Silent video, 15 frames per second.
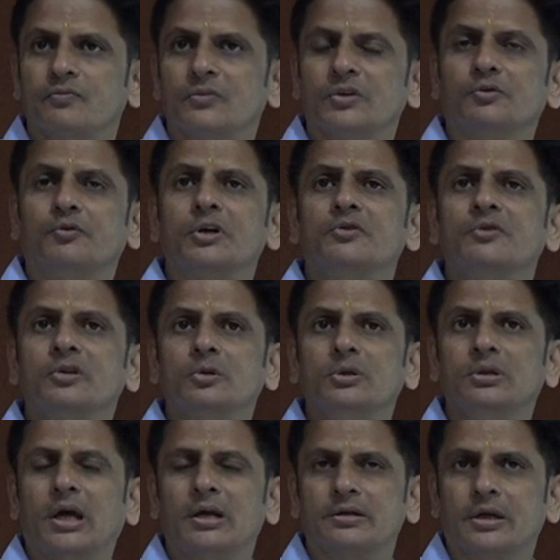So what do you do in
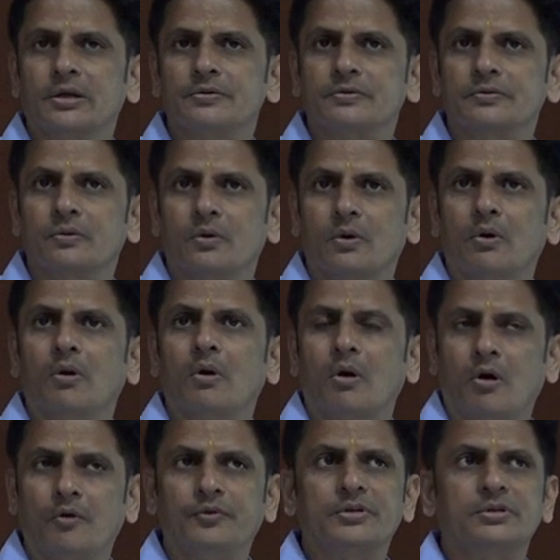that case?
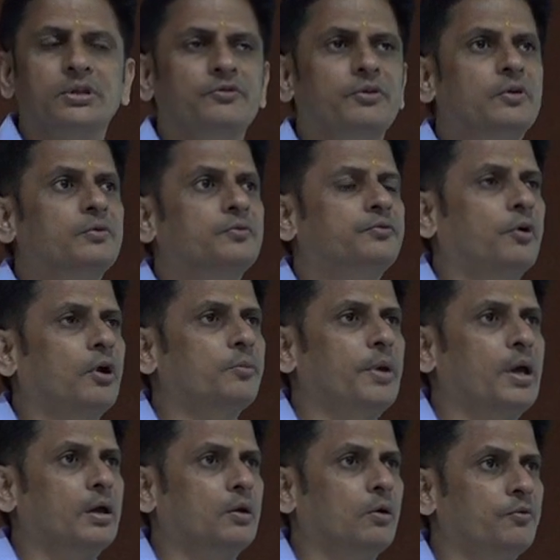Obviously, we'll fall
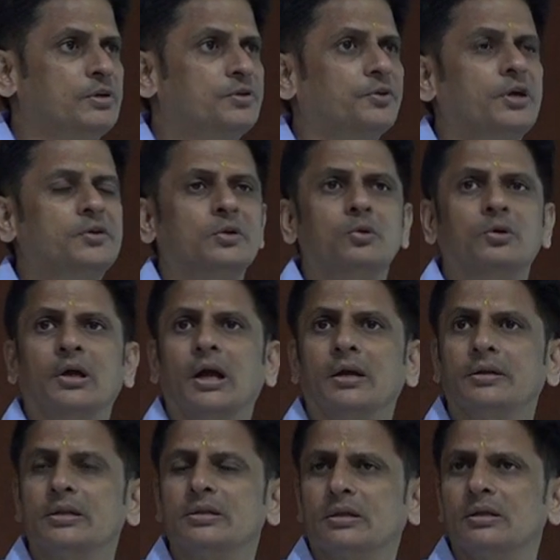back, we'll try to look at the
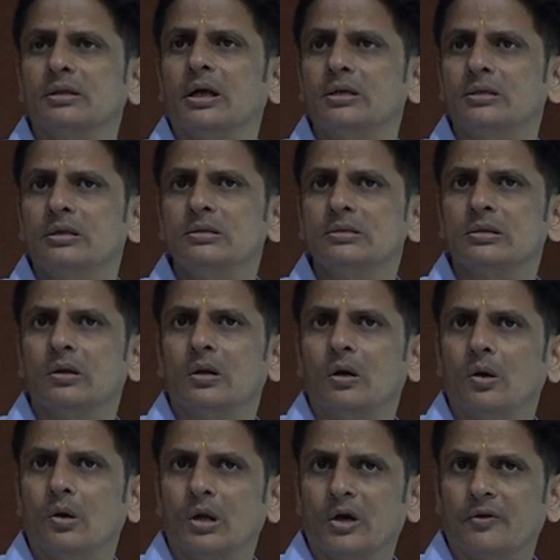ethical guidelines,
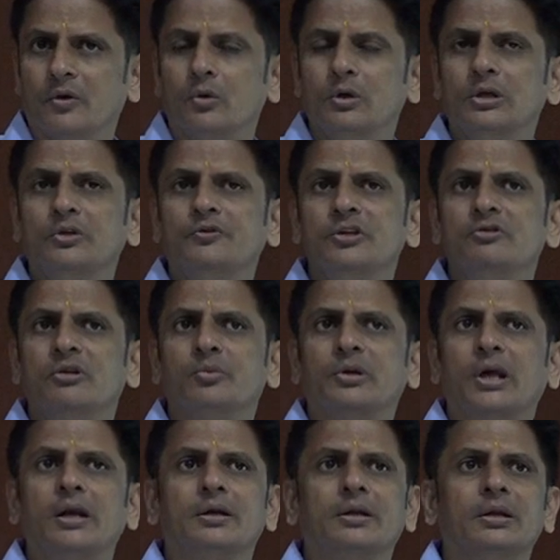our own individual
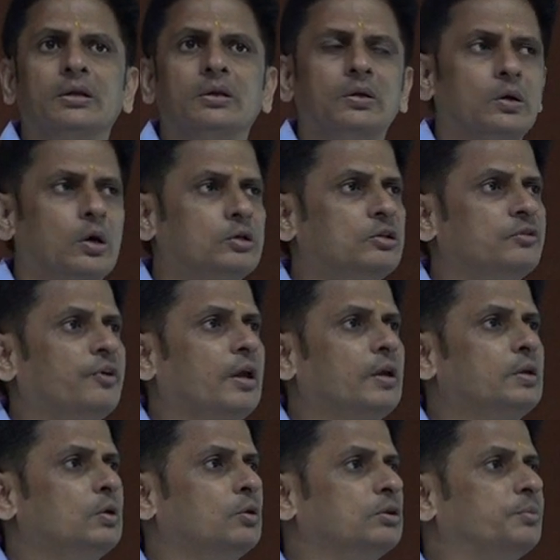morality, or the
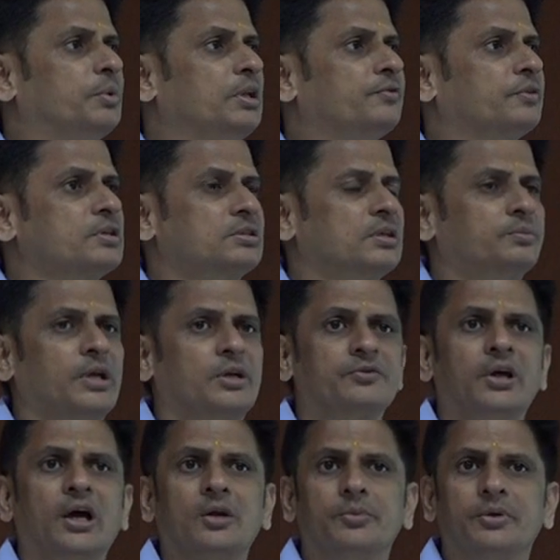value or the belief system that we
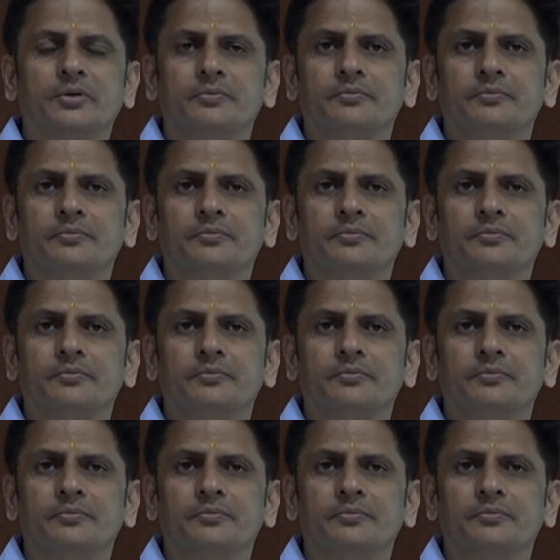harbor.